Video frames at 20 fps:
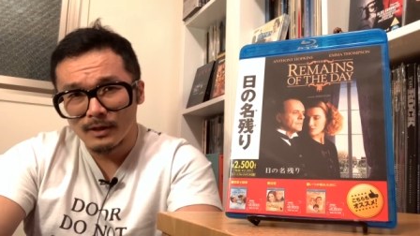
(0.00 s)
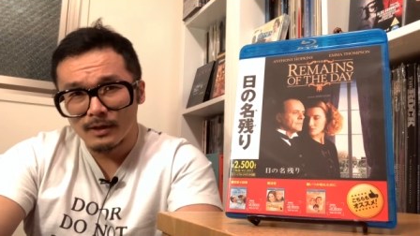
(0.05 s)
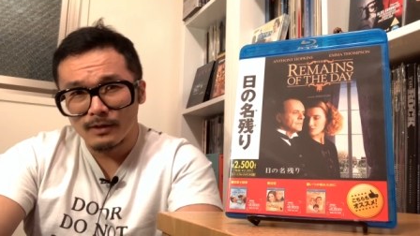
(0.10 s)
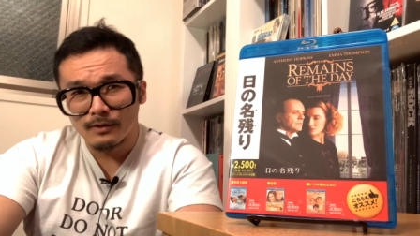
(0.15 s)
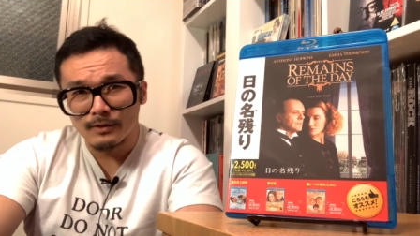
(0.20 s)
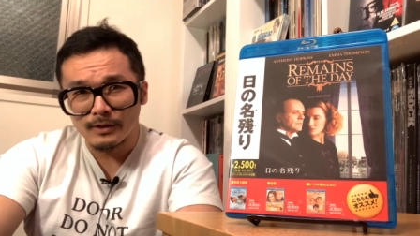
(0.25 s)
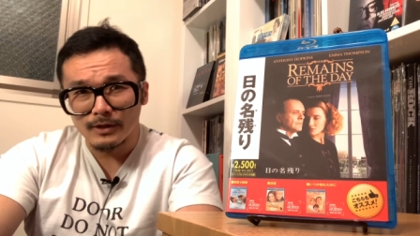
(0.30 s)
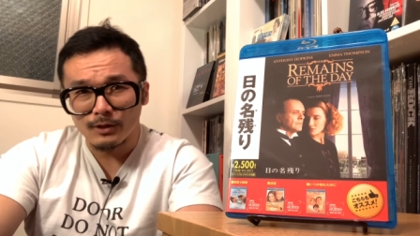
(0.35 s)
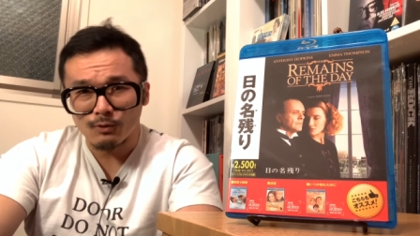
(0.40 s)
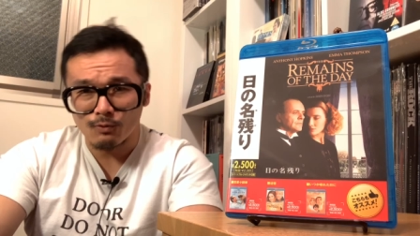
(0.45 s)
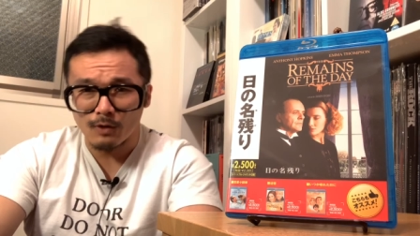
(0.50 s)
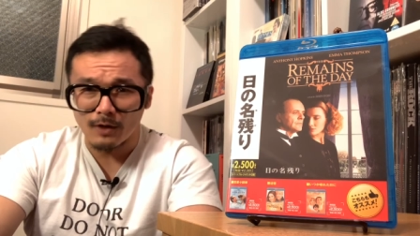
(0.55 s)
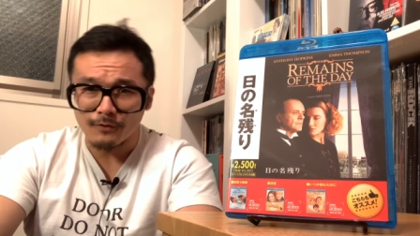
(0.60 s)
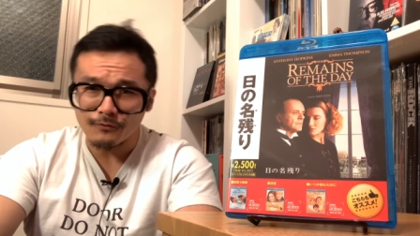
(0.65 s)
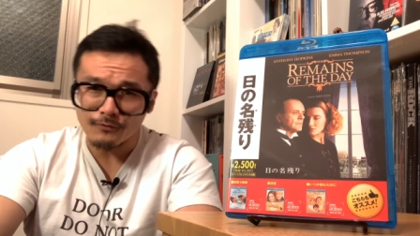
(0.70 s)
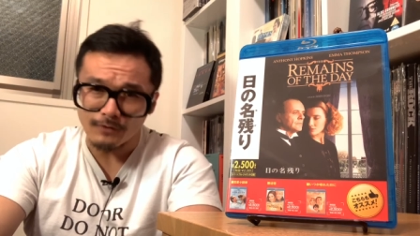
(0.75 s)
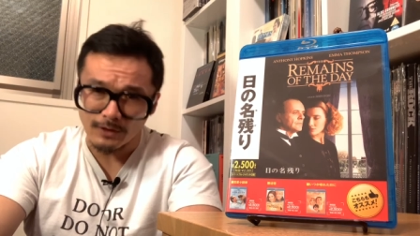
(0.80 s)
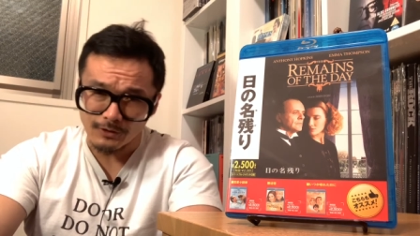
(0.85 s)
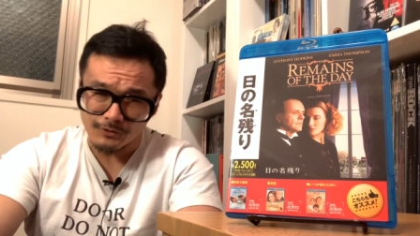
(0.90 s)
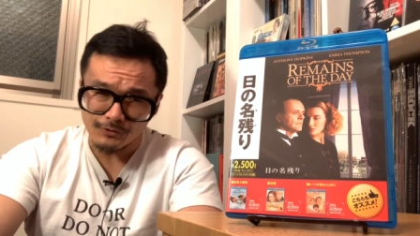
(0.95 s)
the cross
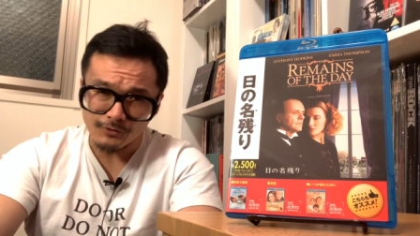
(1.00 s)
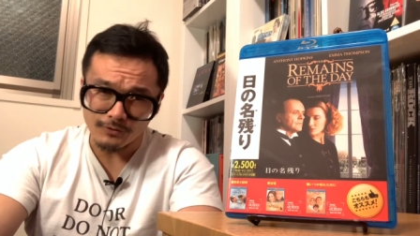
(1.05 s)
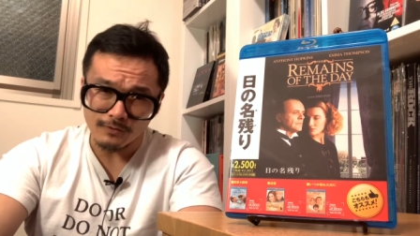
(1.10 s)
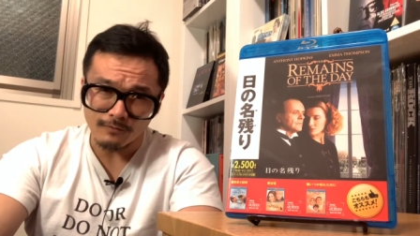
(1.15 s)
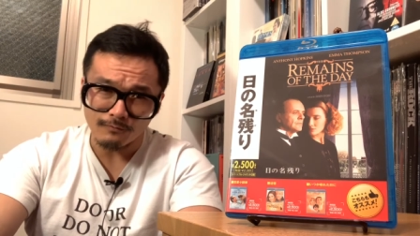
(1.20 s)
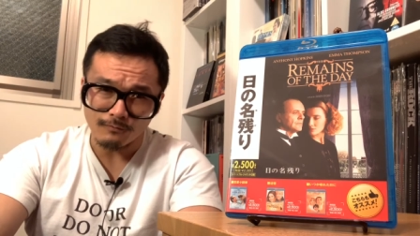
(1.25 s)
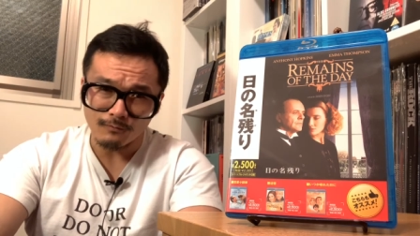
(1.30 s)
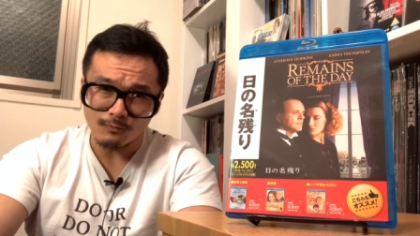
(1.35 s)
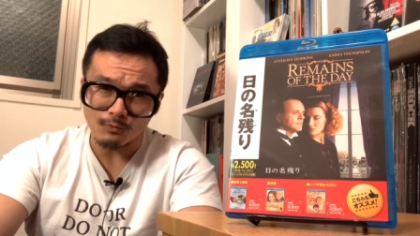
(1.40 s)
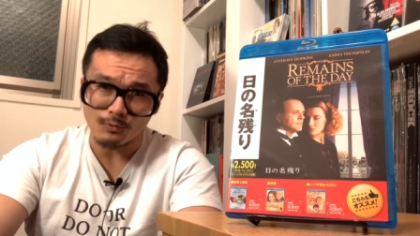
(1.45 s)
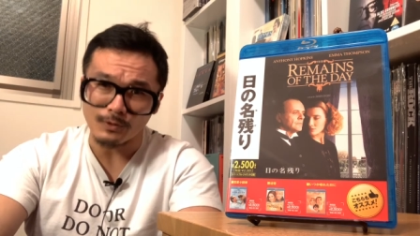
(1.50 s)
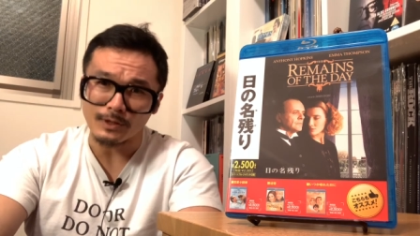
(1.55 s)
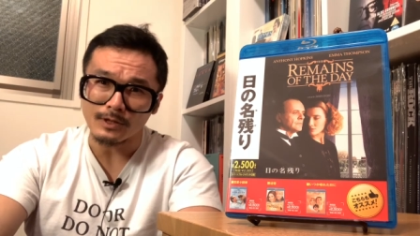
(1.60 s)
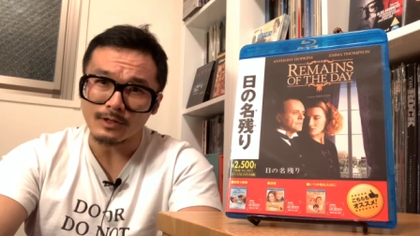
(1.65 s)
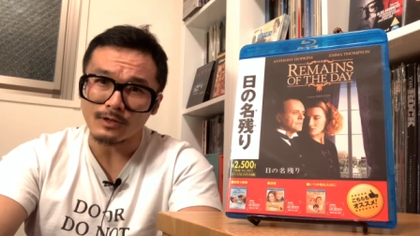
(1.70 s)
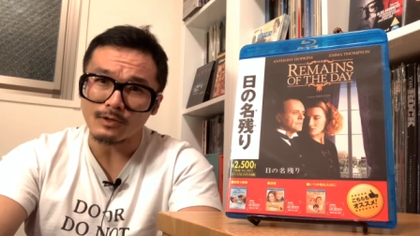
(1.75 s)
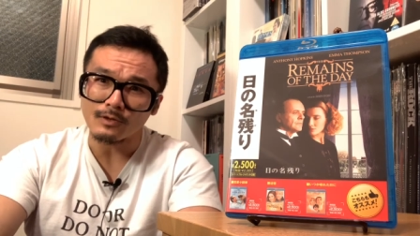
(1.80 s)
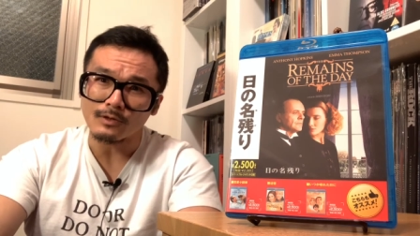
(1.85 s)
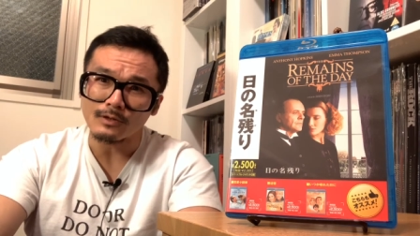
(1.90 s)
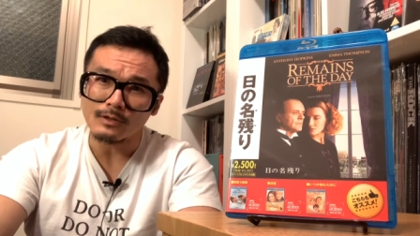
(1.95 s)
section of
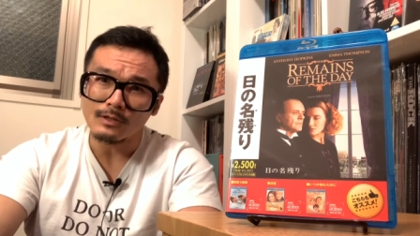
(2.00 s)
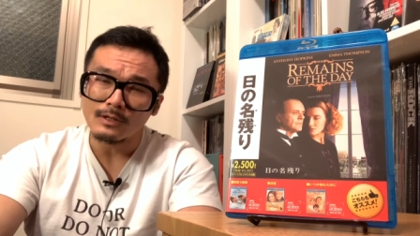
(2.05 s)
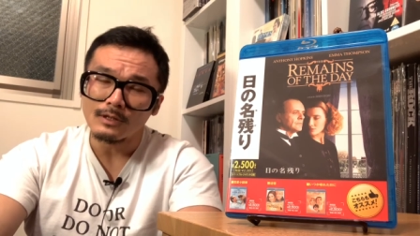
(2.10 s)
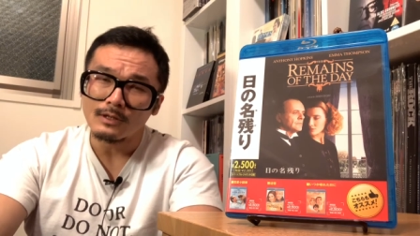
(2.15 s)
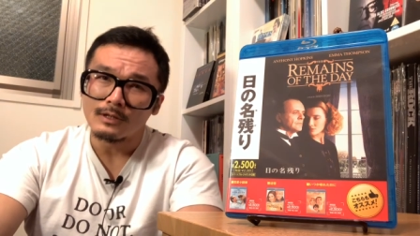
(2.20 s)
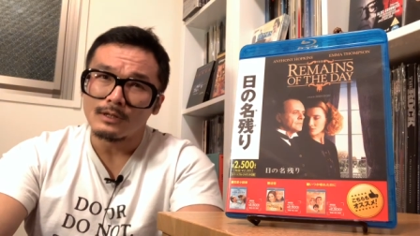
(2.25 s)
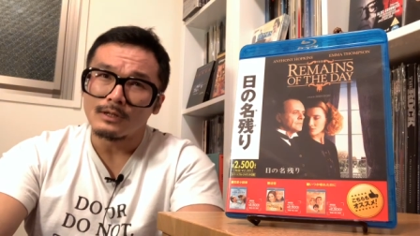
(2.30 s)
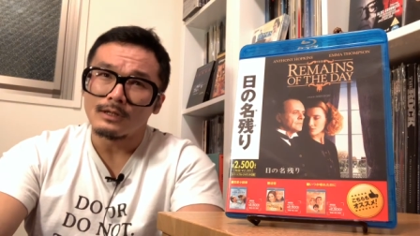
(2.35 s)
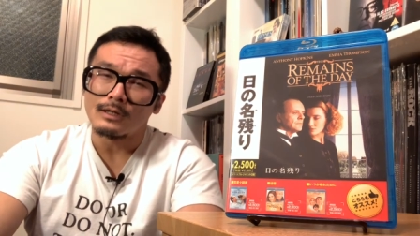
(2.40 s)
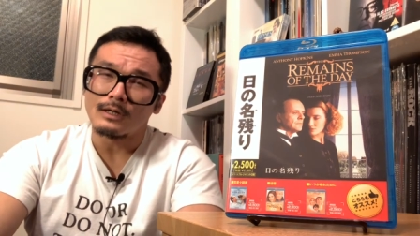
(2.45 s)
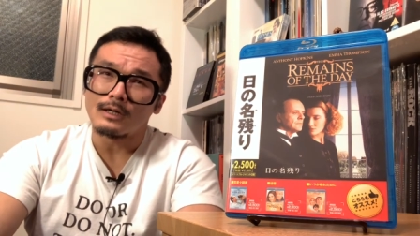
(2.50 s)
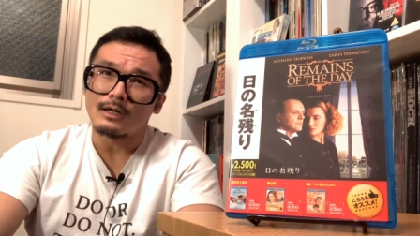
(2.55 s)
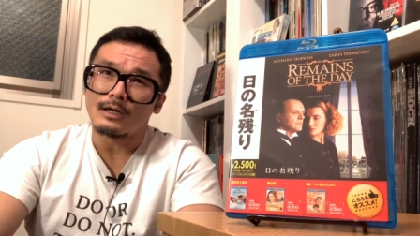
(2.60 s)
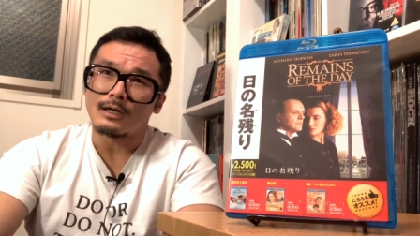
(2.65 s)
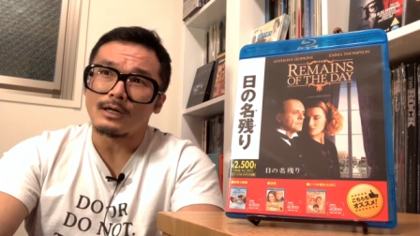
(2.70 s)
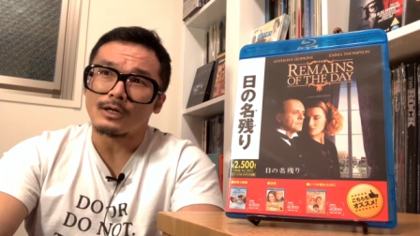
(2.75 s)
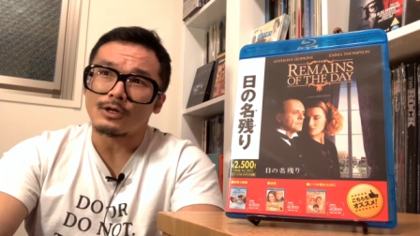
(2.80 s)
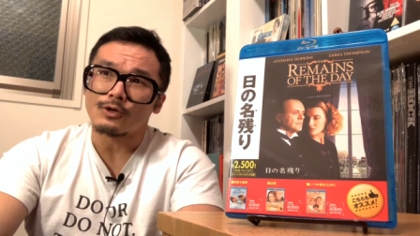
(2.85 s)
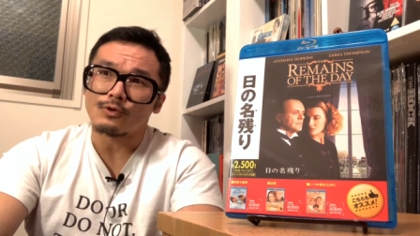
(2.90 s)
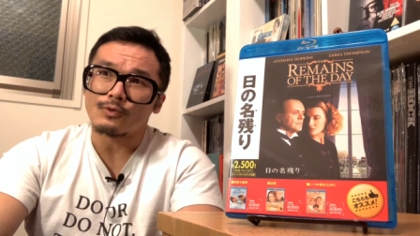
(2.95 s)
critical
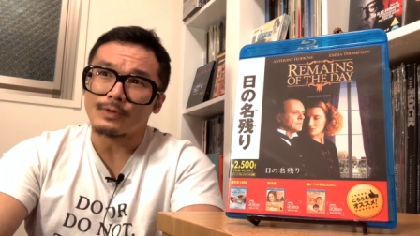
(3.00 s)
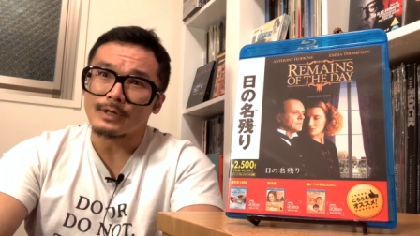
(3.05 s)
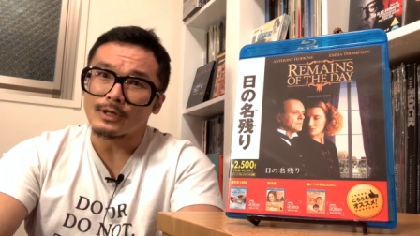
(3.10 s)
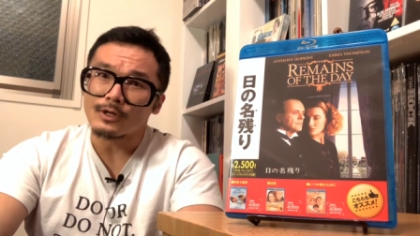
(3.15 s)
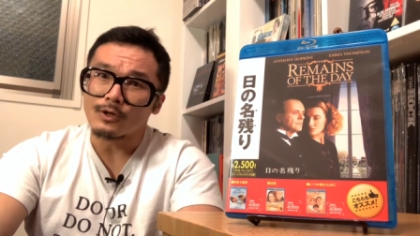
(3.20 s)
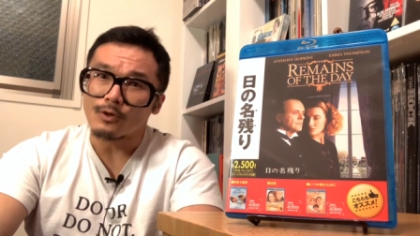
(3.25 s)
uh, critical